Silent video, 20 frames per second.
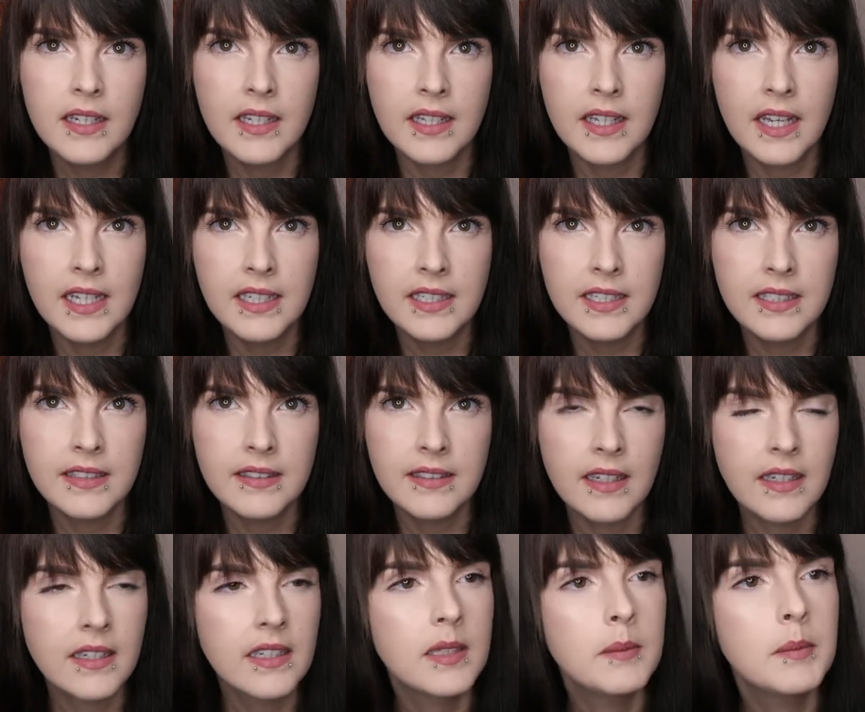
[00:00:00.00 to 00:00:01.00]
Again, is
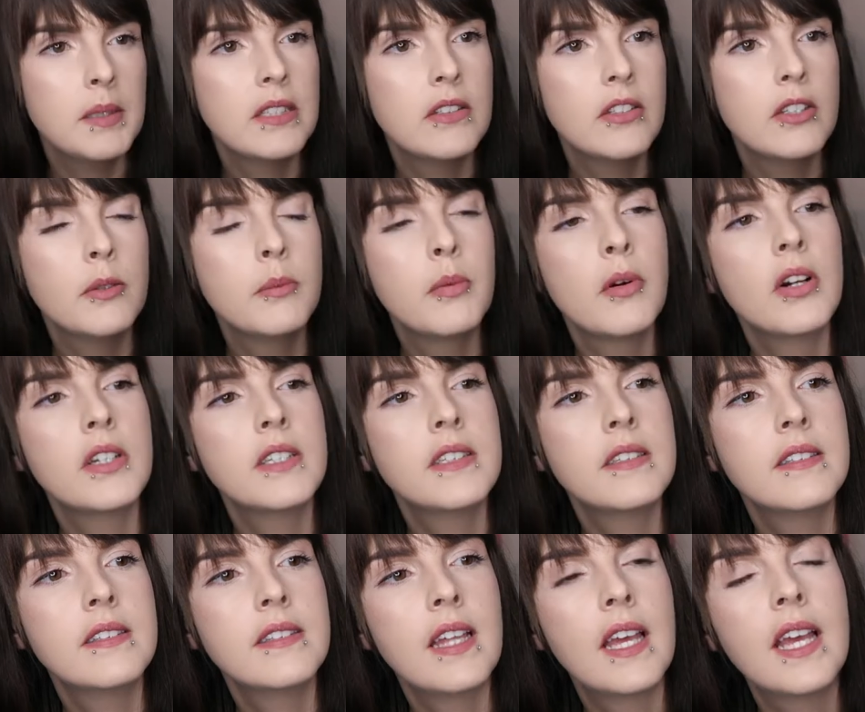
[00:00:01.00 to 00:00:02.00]
that gonna be too bright
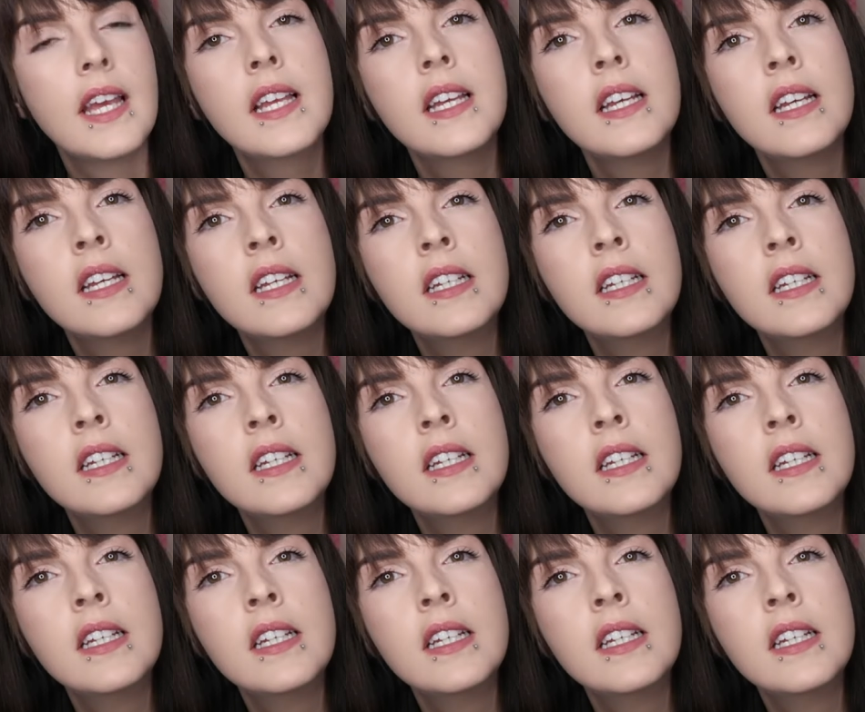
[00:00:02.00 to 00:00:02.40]
to see?